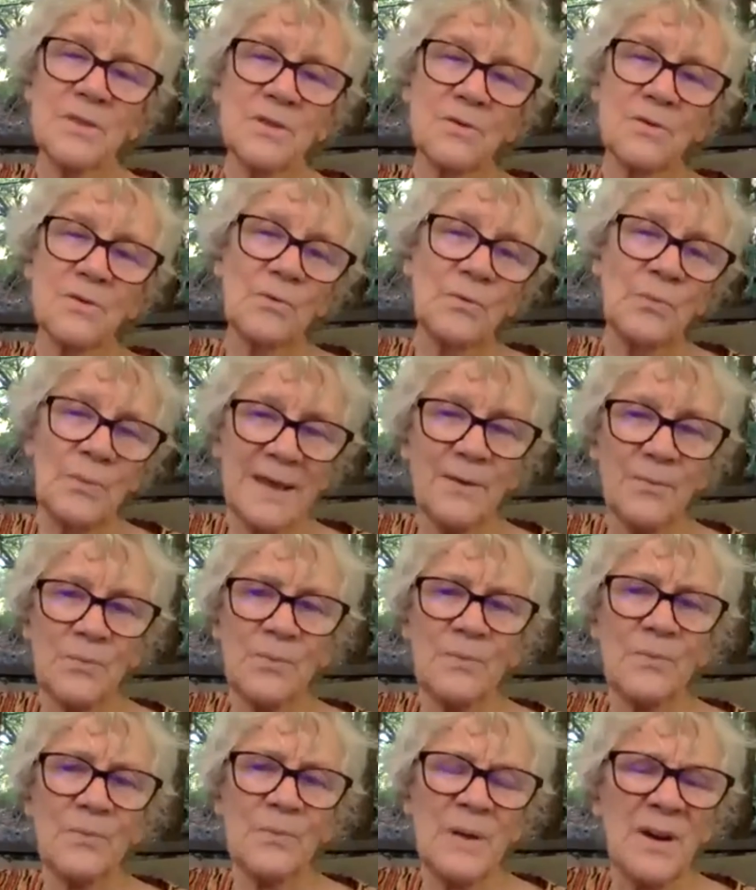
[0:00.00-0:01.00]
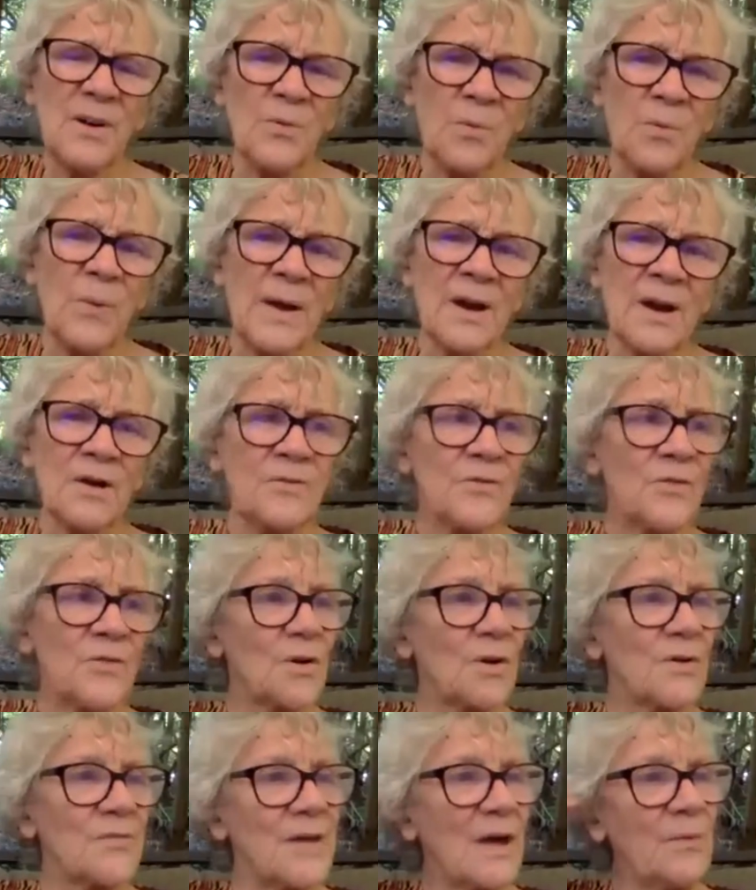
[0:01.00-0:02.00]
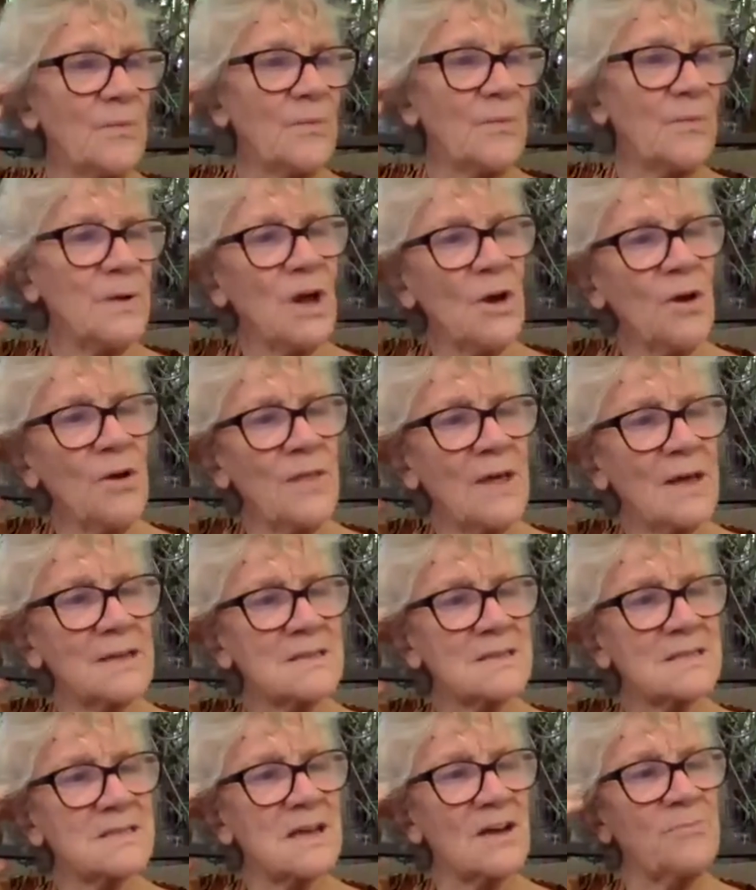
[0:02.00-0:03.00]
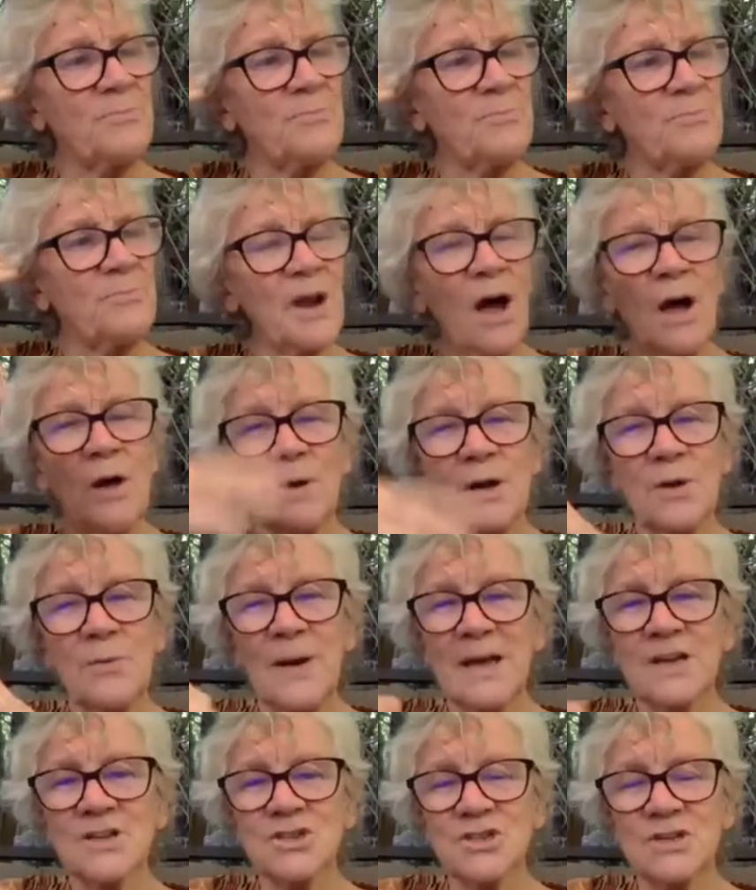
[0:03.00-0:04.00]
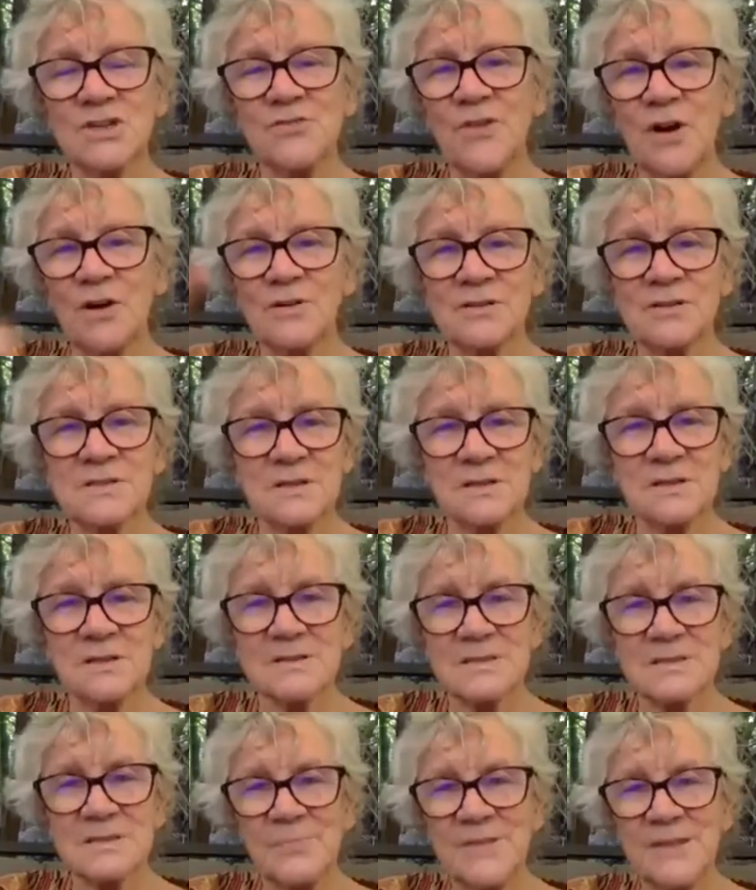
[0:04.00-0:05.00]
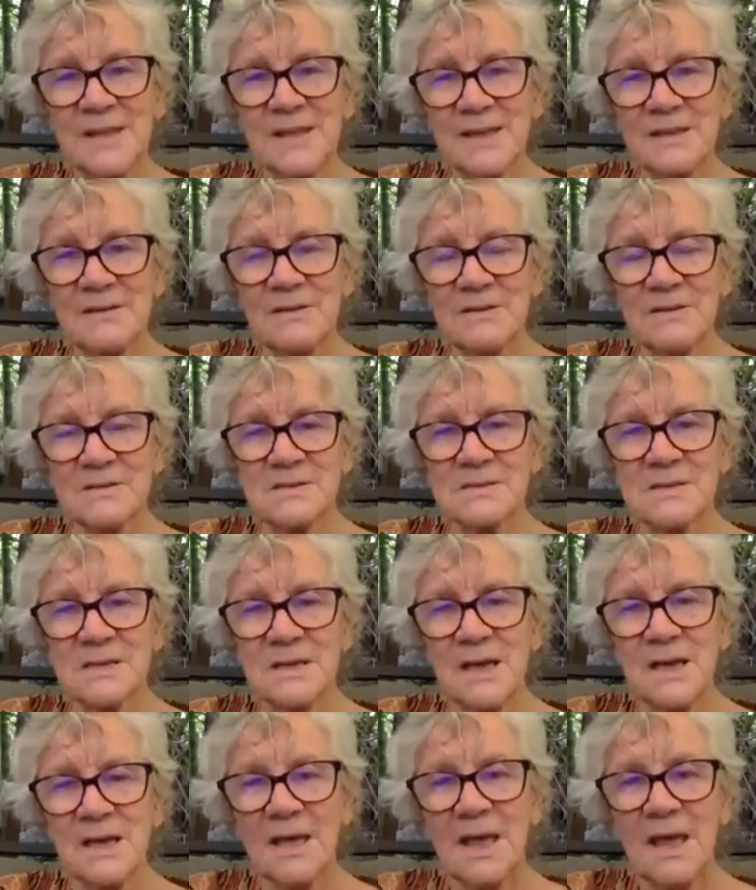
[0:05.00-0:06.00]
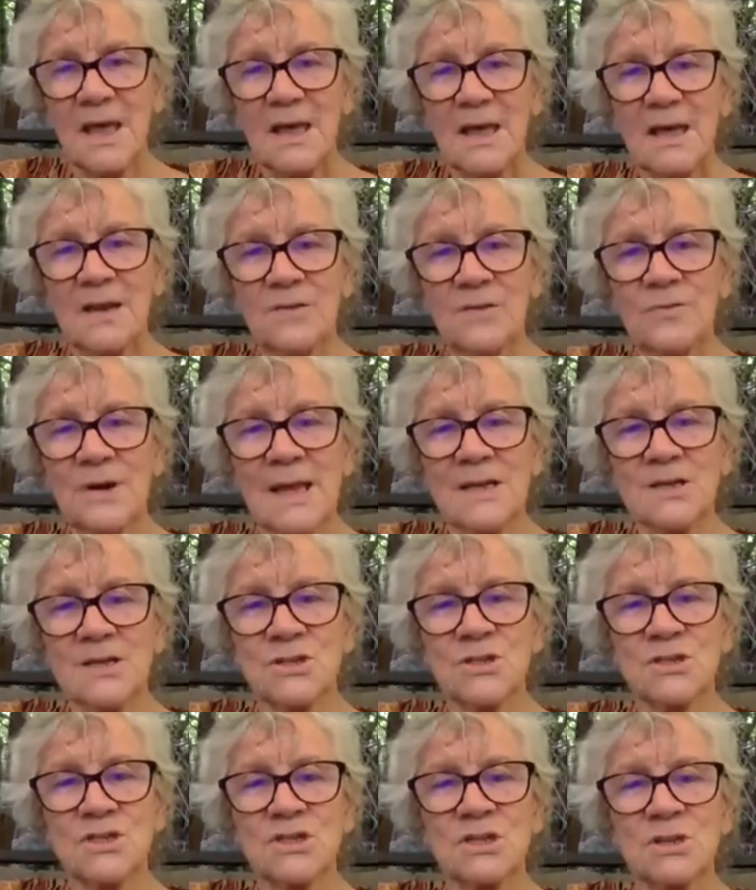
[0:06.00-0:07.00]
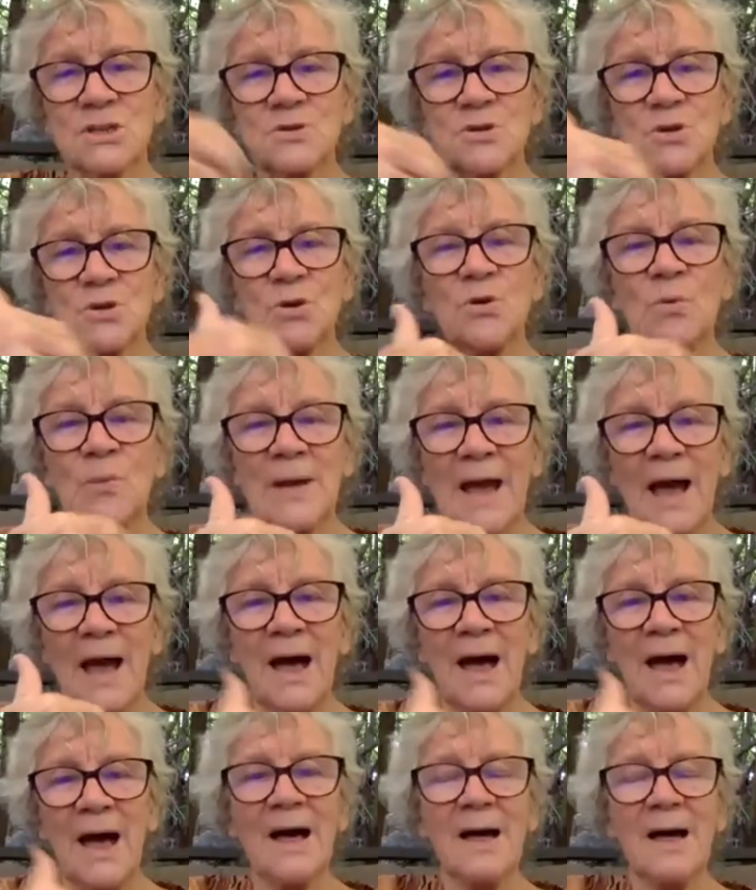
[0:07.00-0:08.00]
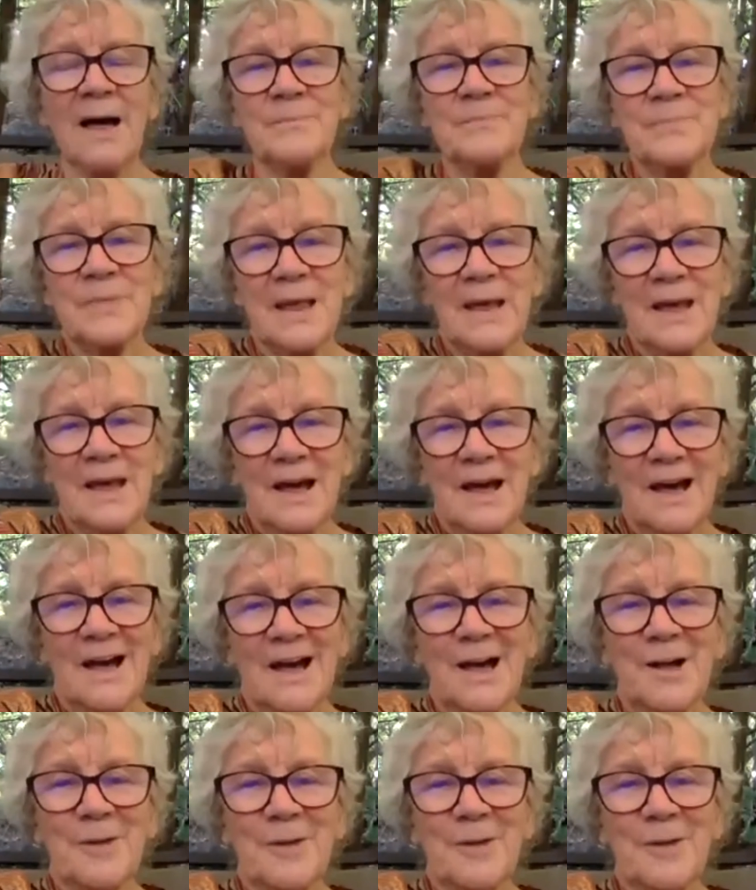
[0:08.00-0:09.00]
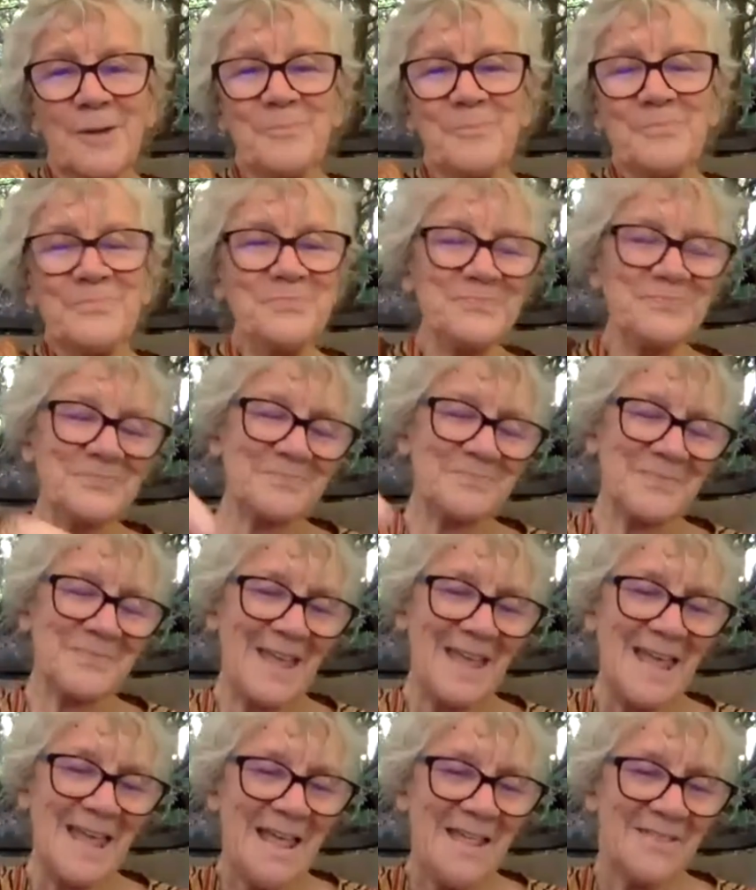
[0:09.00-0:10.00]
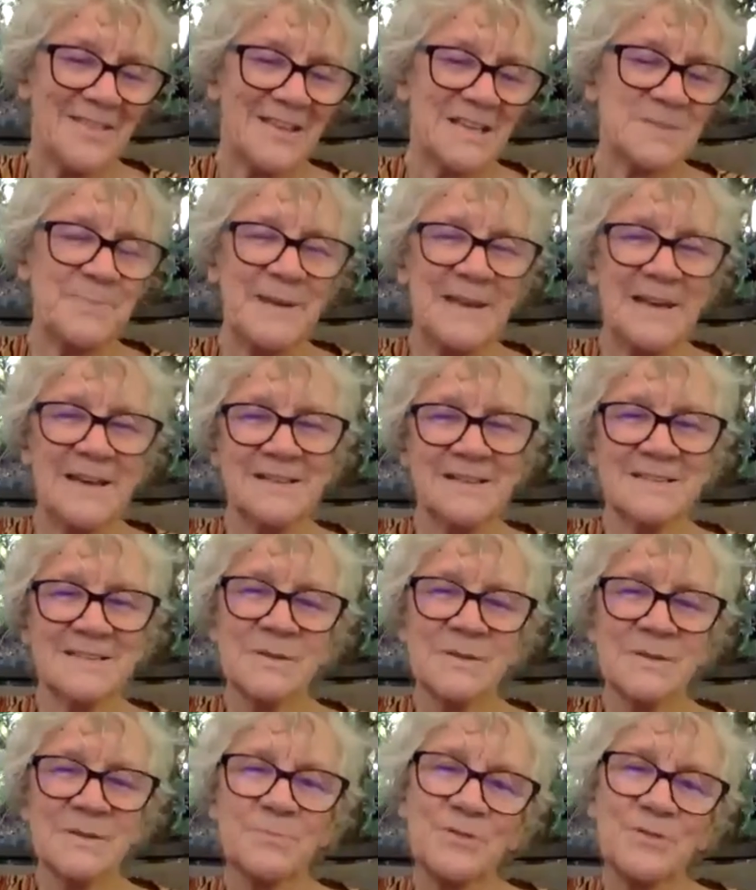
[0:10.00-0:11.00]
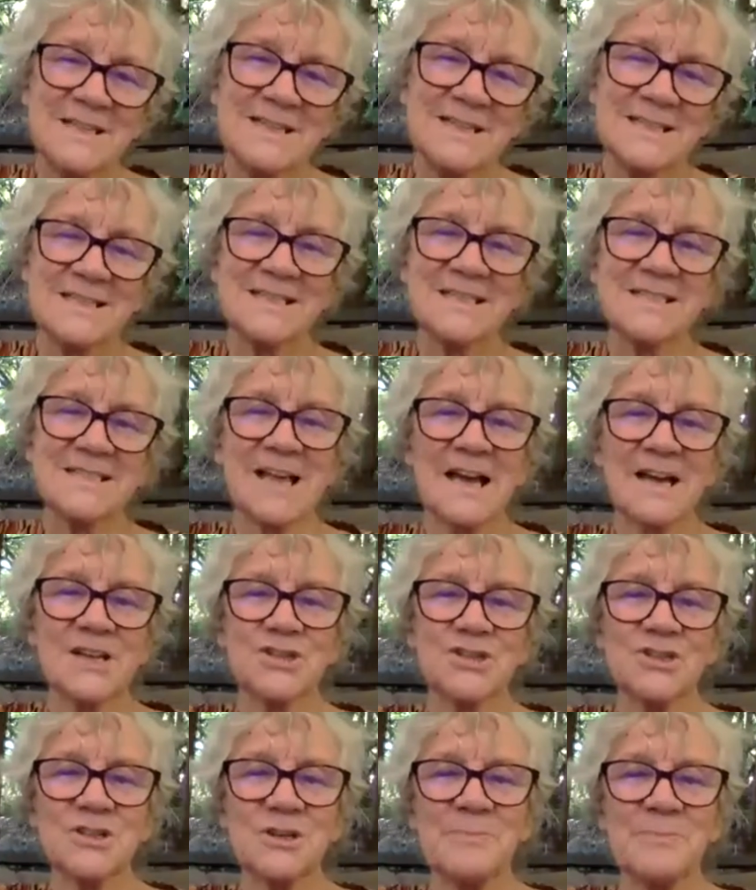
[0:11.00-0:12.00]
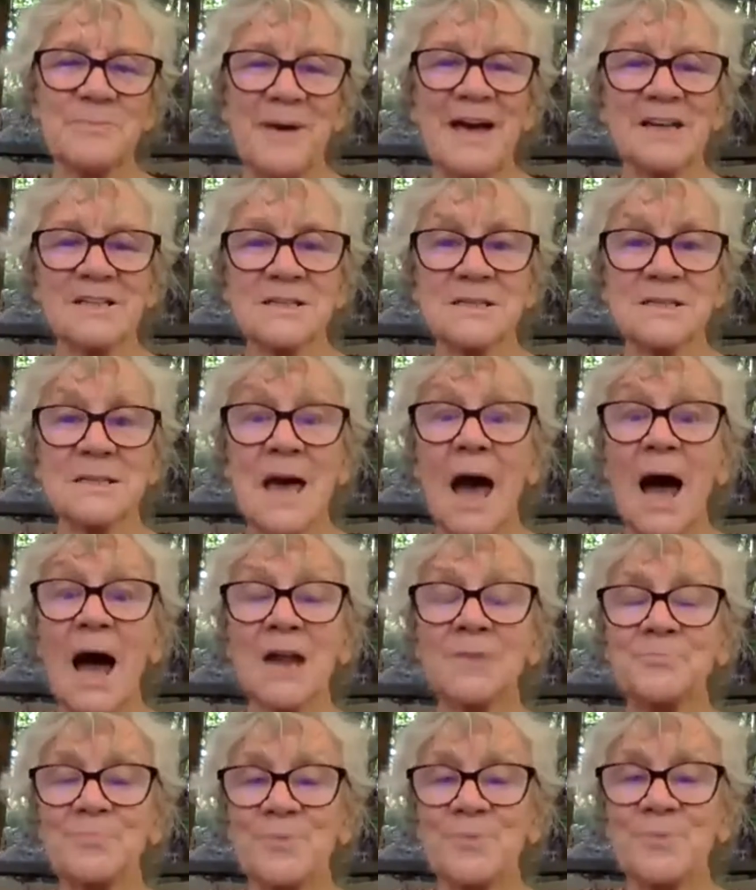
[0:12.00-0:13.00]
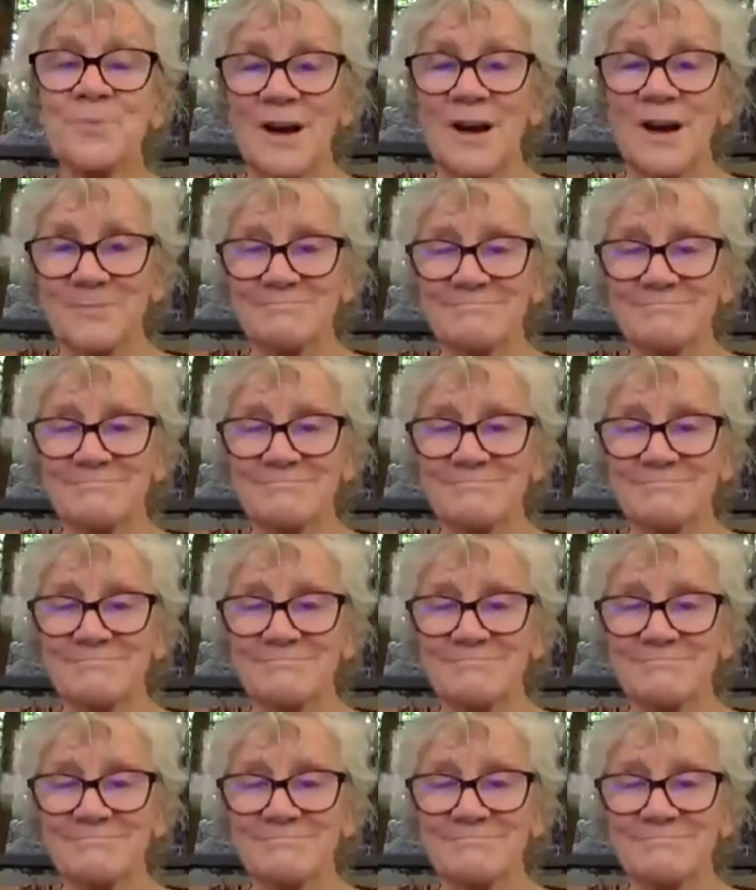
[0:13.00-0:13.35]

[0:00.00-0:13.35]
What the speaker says: we're aware of all of that, we know that stuff, but I want to actually focus on something else in relationship to who we are. There's been some recent discussion about the heart brain.